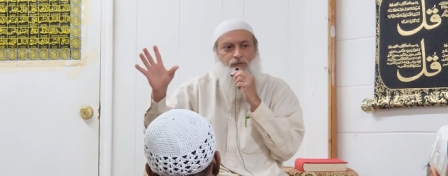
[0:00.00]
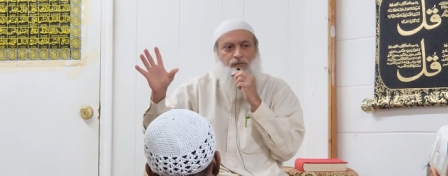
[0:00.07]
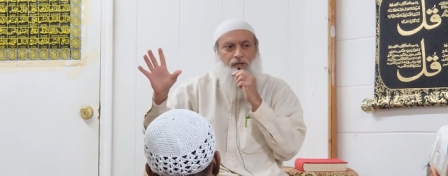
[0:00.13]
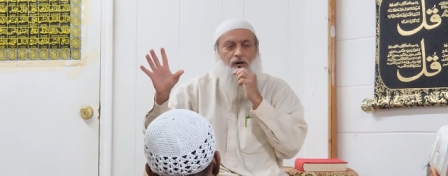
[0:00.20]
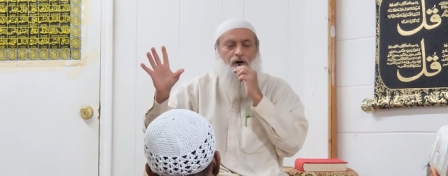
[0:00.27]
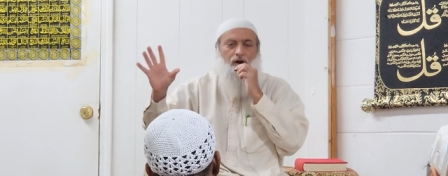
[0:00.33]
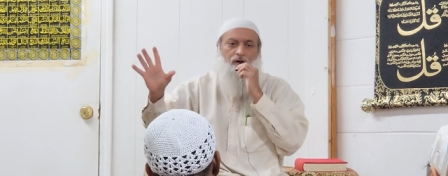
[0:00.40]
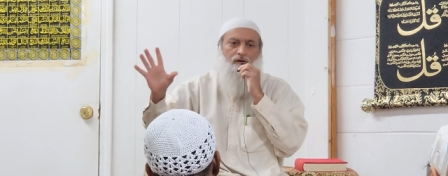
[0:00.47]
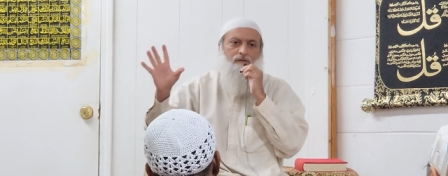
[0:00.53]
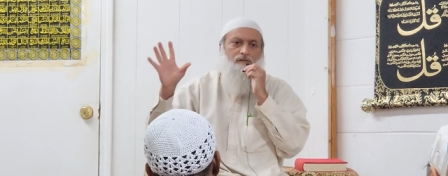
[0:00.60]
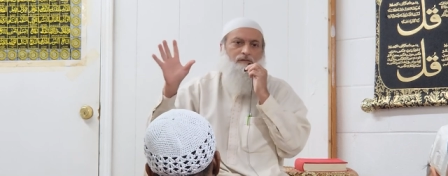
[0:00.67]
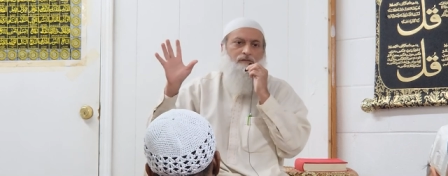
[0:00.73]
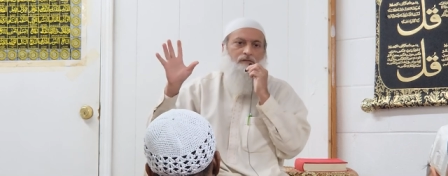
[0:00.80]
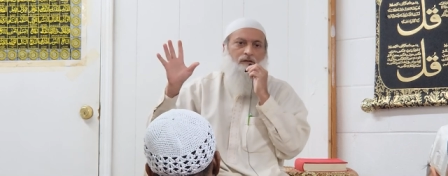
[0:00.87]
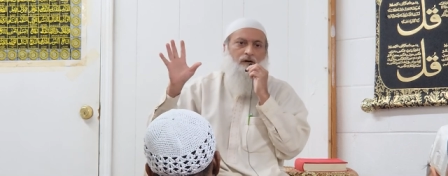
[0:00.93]
to be, oh,
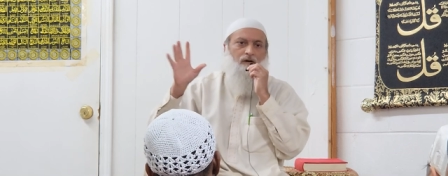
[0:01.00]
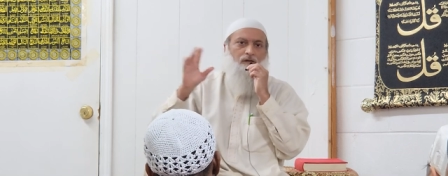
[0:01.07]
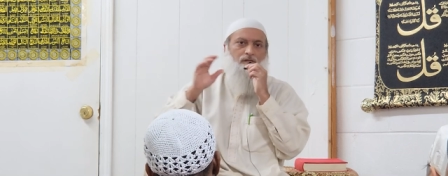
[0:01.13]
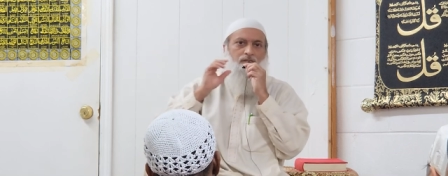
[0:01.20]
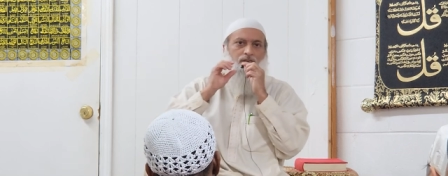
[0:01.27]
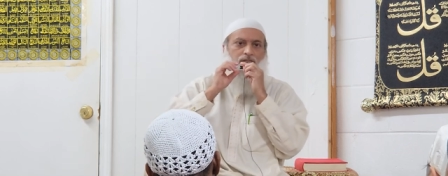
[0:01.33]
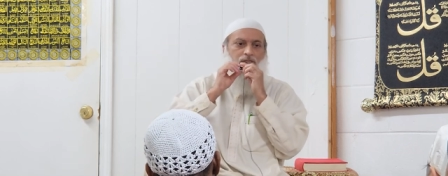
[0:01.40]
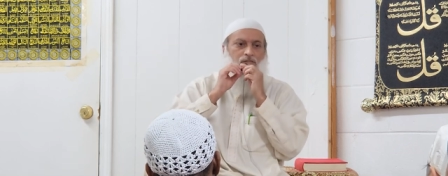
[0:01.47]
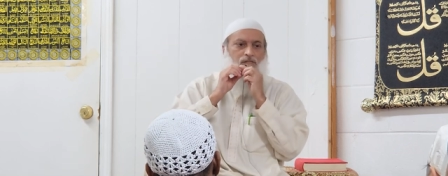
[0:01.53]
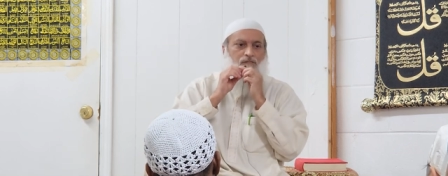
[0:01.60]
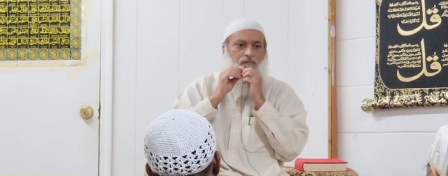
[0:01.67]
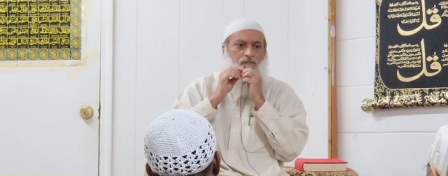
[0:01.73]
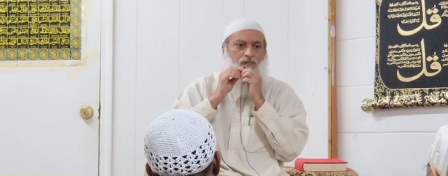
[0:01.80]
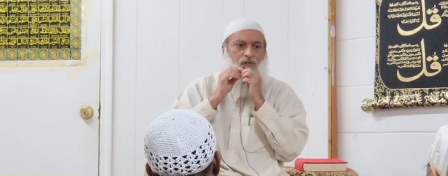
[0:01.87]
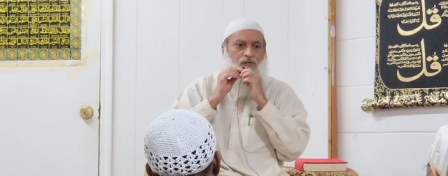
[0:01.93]
you know,
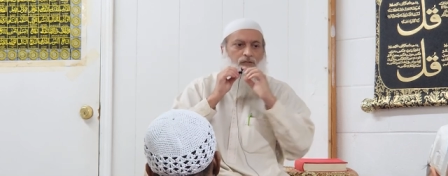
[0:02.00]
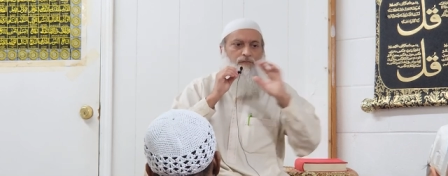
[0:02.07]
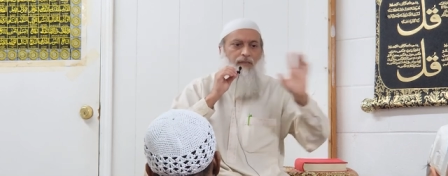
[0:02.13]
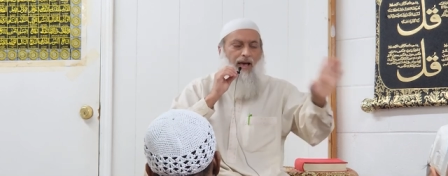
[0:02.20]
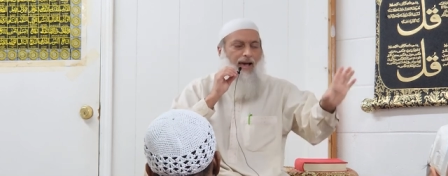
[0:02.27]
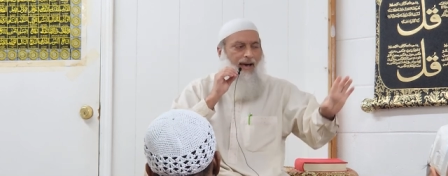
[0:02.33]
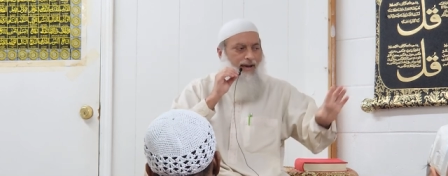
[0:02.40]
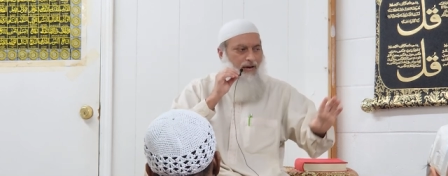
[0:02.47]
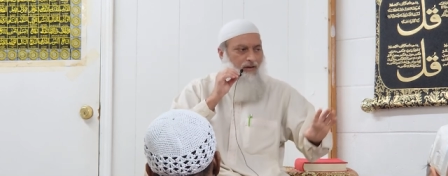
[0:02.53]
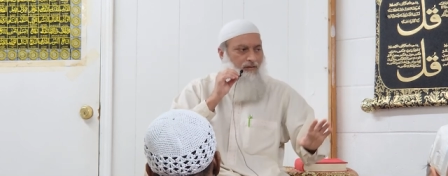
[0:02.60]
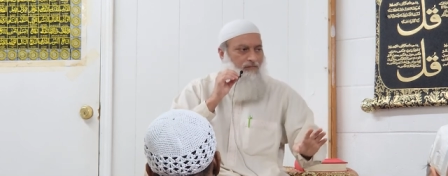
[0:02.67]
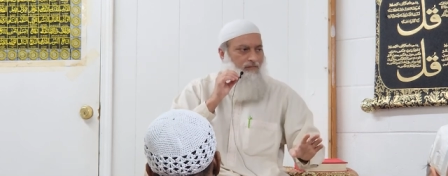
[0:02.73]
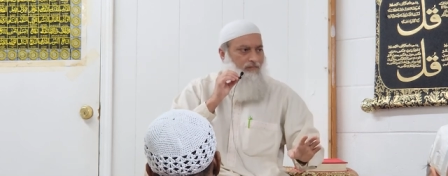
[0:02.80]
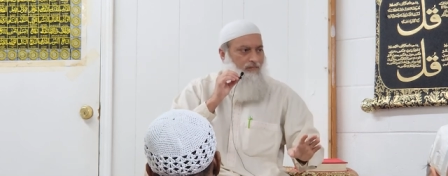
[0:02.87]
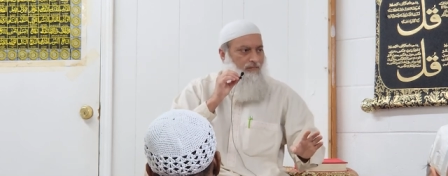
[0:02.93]
this is bad,
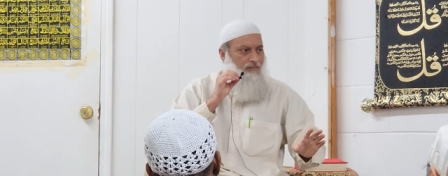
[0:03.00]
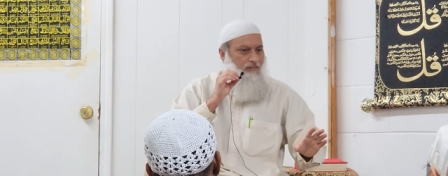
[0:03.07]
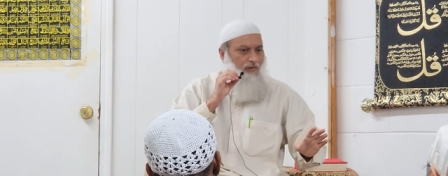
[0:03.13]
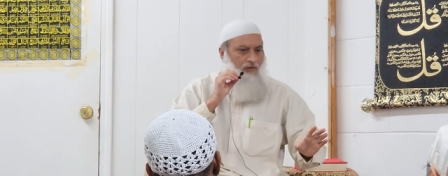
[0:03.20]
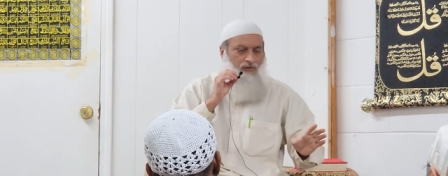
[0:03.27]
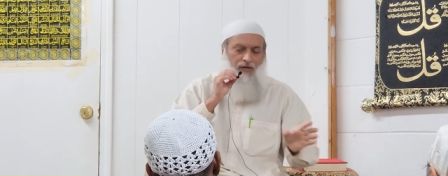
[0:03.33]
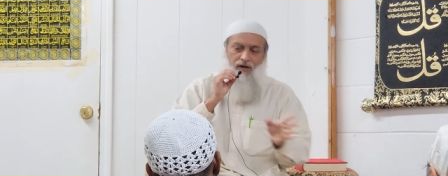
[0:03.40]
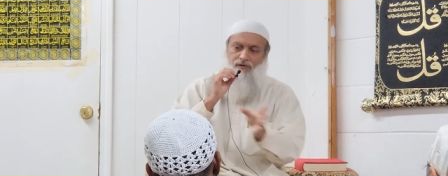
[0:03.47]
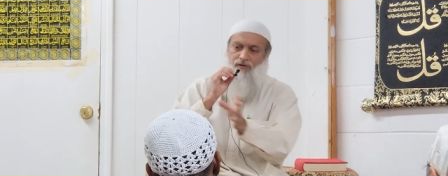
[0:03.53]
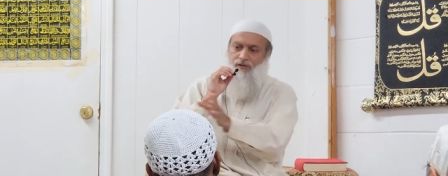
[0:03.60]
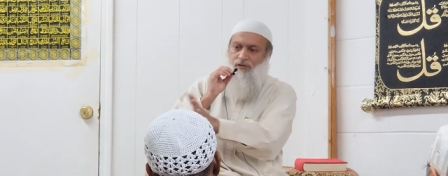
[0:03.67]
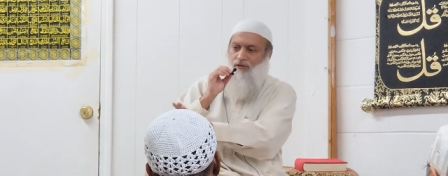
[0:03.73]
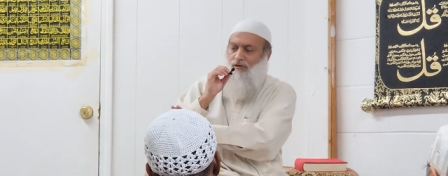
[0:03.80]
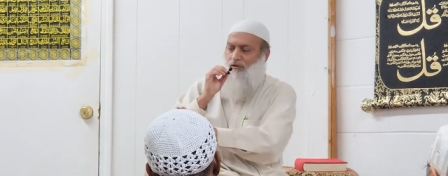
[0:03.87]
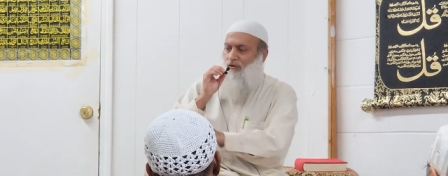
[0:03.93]
is now
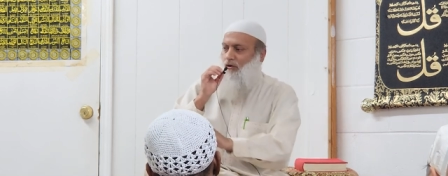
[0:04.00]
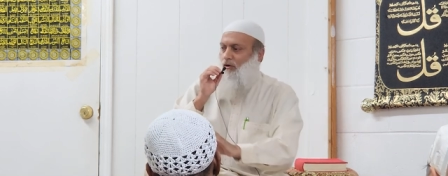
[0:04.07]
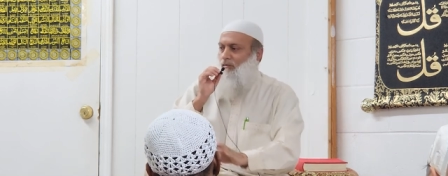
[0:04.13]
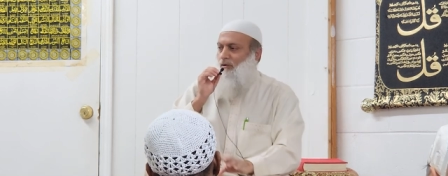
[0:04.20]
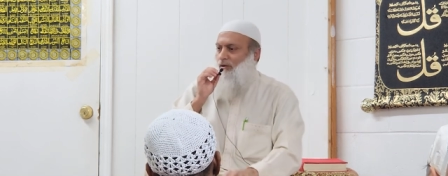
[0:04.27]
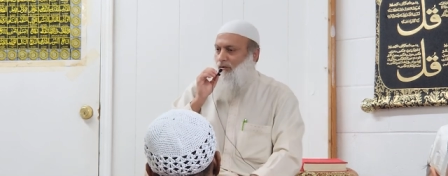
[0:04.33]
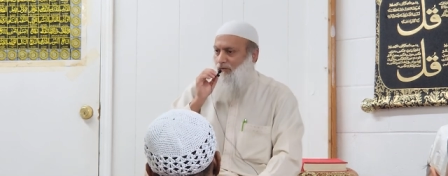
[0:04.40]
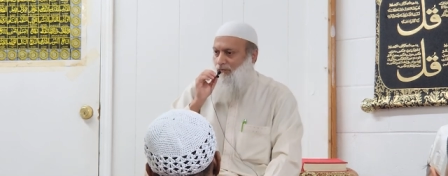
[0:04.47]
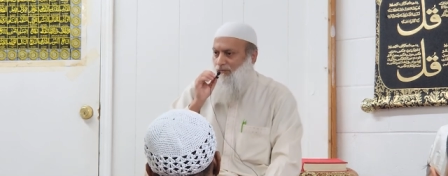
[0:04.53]
considered normal.